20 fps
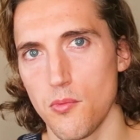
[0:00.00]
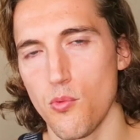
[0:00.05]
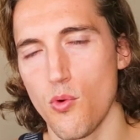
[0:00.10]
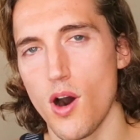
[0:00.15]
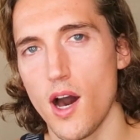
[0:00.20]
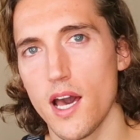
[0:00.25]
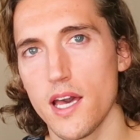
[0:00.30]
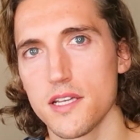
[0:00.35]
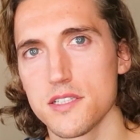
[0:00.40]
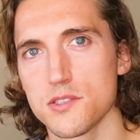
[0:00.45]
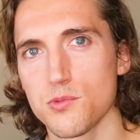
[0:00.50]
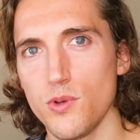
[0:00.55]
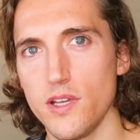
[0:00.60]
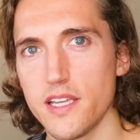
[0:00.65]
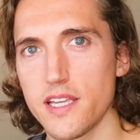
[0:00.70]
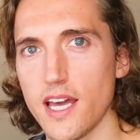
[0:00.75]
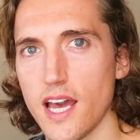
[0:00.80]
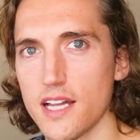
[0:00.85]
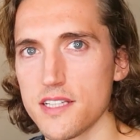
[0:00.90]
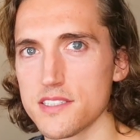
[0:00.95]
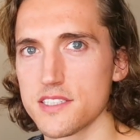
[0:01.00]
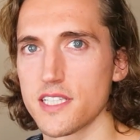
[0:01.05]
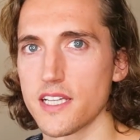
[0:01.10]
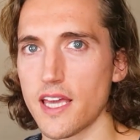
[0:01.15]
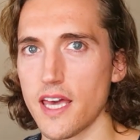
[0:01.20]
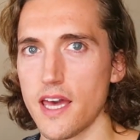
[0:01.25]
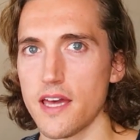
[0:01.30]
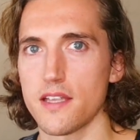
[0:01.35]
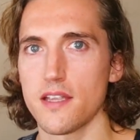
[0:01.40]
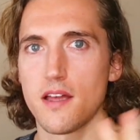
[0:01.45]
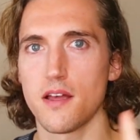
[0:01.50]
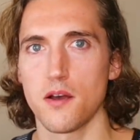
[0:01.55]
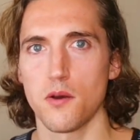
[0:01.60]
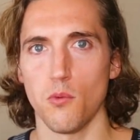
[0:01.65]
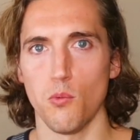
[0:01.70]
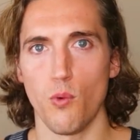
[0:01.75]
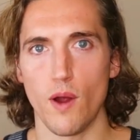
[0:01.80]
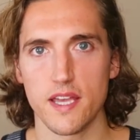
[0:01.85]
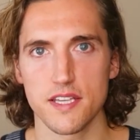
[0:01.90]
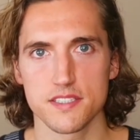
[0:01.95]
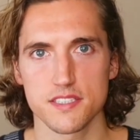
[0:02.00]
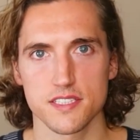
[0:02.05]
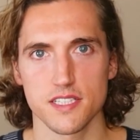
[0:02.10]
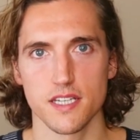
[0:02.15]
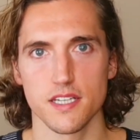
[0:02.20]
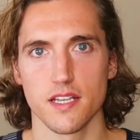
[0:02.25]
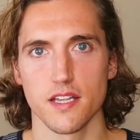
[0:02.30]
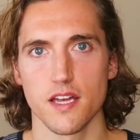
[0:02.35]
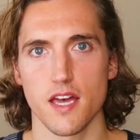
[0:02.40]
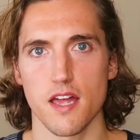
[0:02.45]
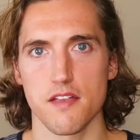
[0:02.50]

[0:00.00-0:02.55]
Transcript: Why is weekends to get wasted